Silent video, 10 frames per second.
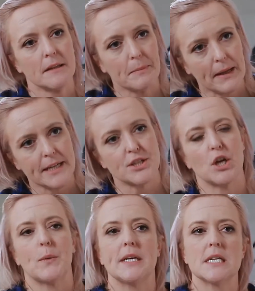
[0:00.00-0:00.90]
The plates
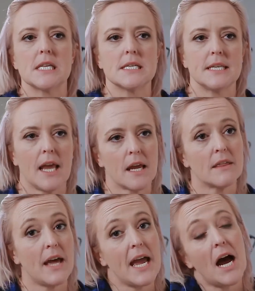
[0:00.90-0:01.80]
go into the sink.
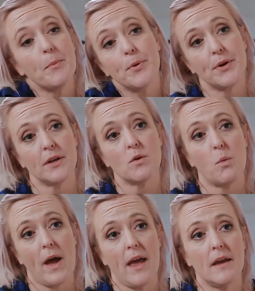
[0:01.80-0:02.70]
They are putting
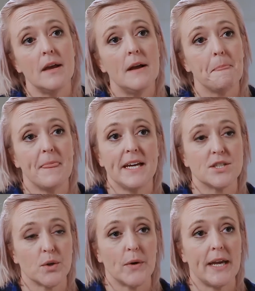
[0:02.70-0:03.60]
away their
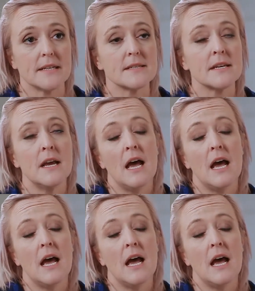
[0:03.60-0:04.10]
toys.